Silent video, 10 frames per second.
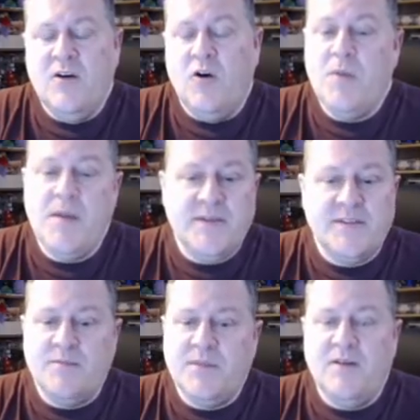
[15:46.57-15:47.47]
or maybe
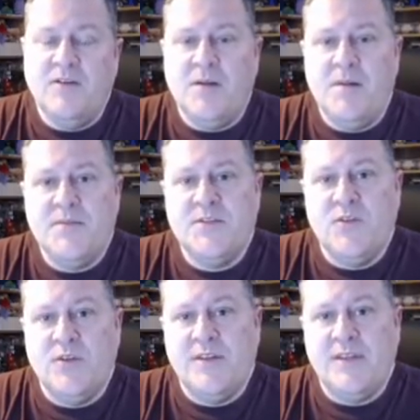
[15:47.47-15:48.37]
something will come up
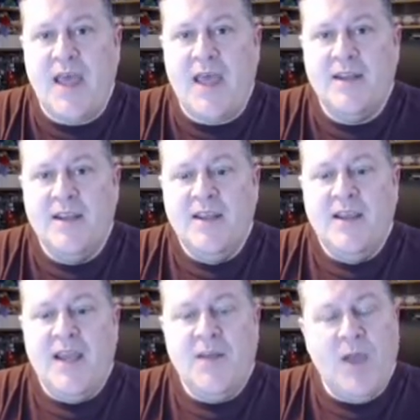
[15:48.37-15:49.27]
sooner than that.
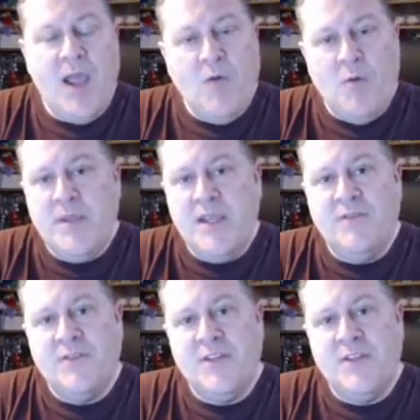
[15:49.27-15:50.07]
Anyway, I won't be here for